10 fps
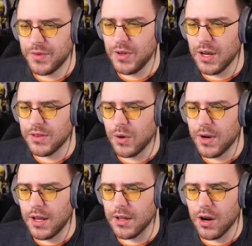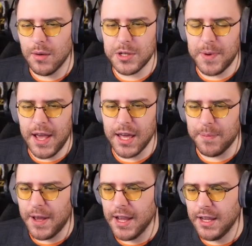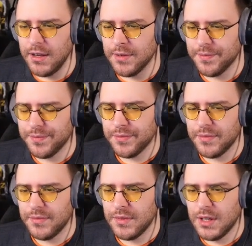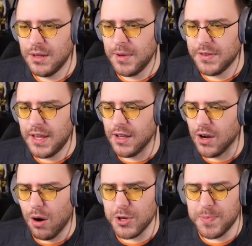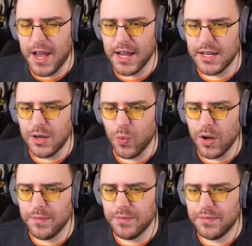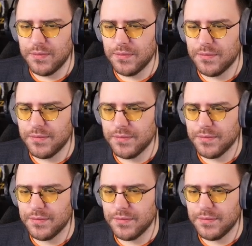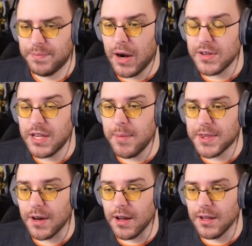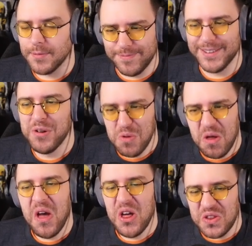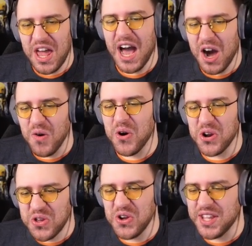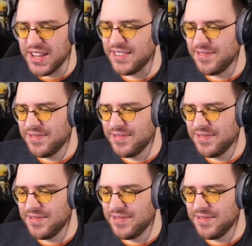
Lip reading: You got a donut and a garbage bag and a baggie? I'll take a garbage bag. I need one. Paracetamol? Now we're cooking.